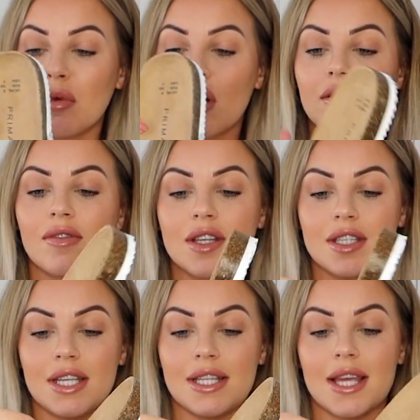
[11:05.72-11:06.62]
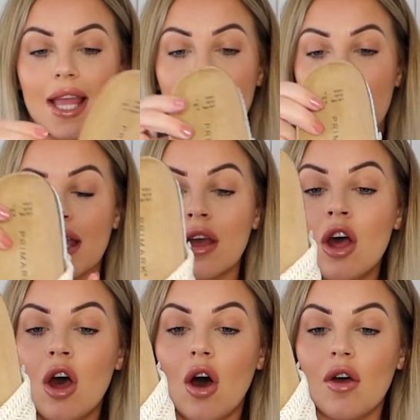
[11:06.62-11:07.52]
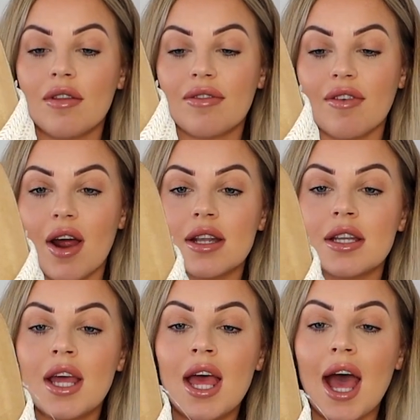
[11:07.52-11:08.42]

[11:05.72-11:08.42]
woven detailing on the front,